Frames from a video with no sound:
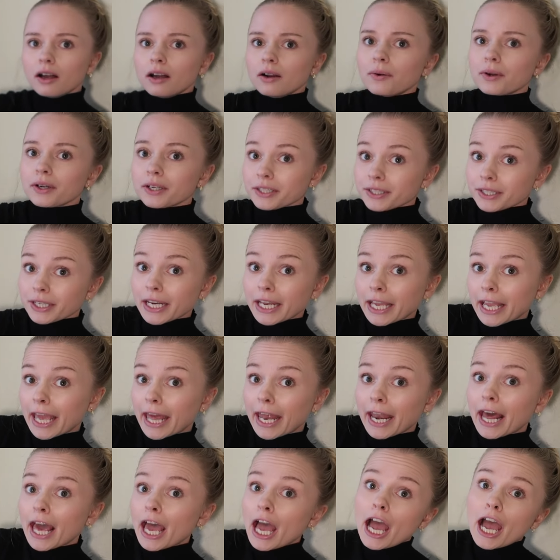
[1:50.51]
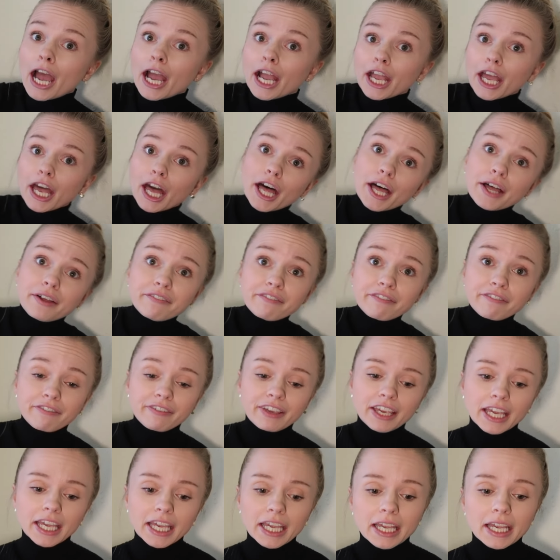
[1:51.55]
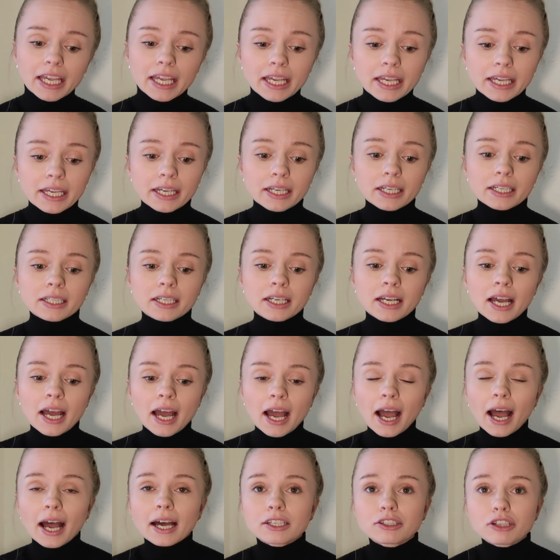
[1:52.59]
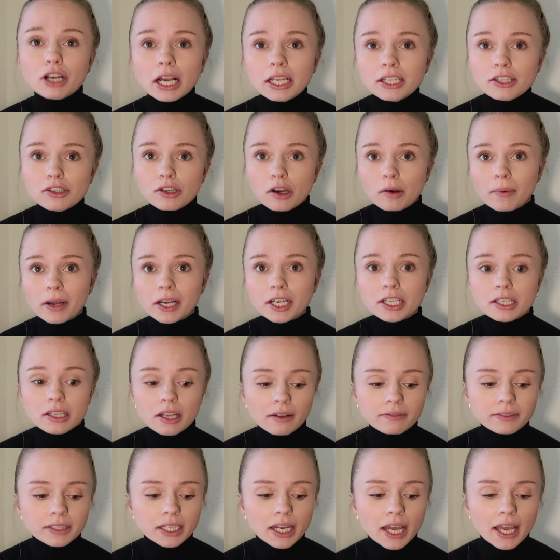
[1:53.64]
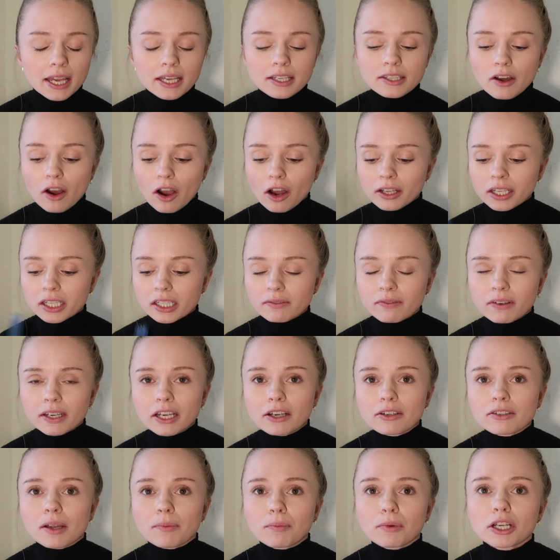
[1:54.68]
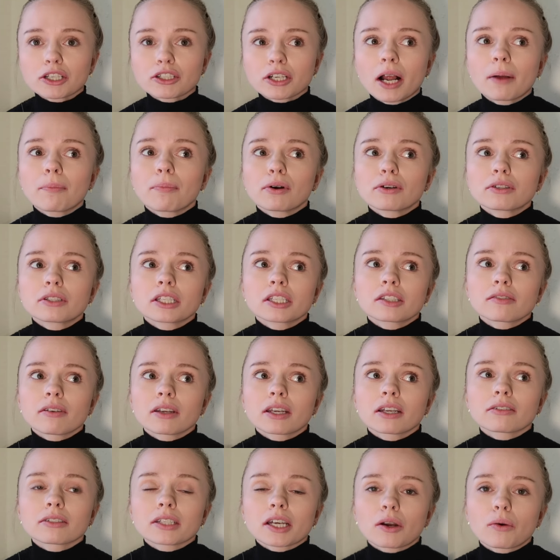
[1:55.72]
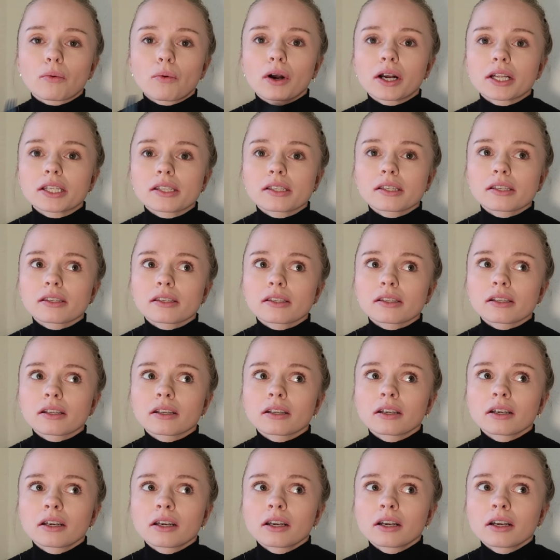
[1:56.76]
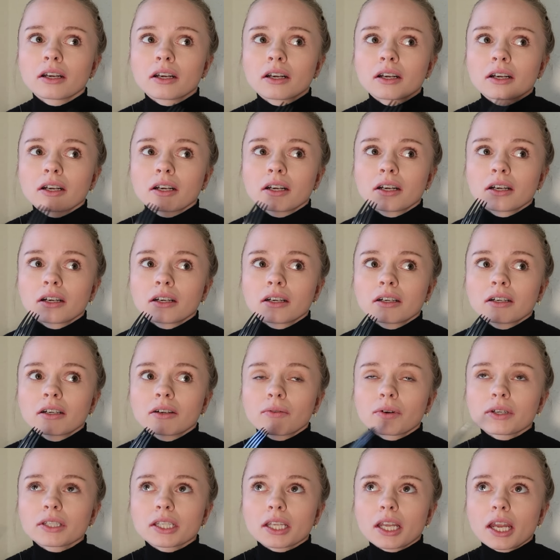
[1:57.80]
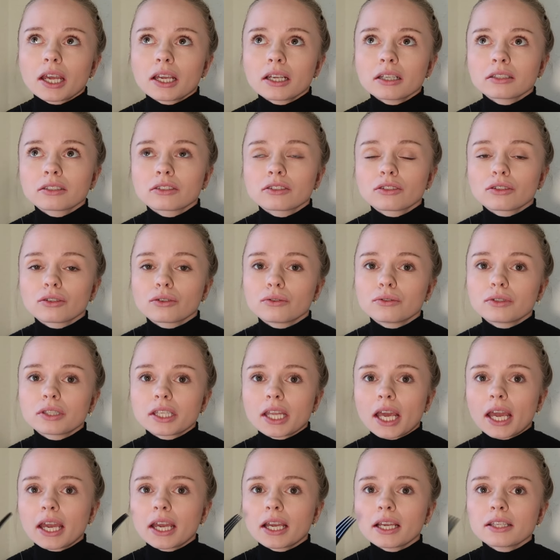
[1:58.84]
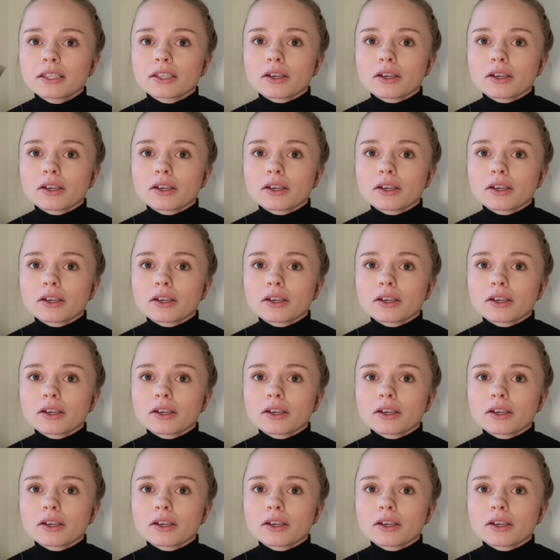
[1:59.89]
Oh, we're just gonna get comfy. I tried so much stuff today, so all these videos, I'm gonna try and post these videos like once, what's today, Tuesday.